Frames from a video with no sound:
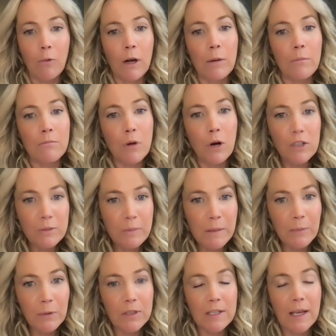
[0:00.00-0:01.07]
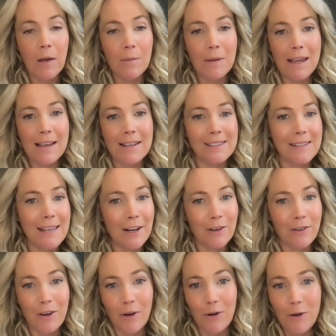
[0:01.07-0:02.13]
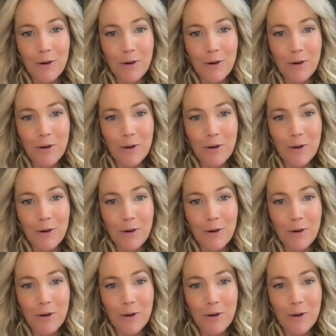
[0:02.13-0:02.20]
what most people tell me is they don't know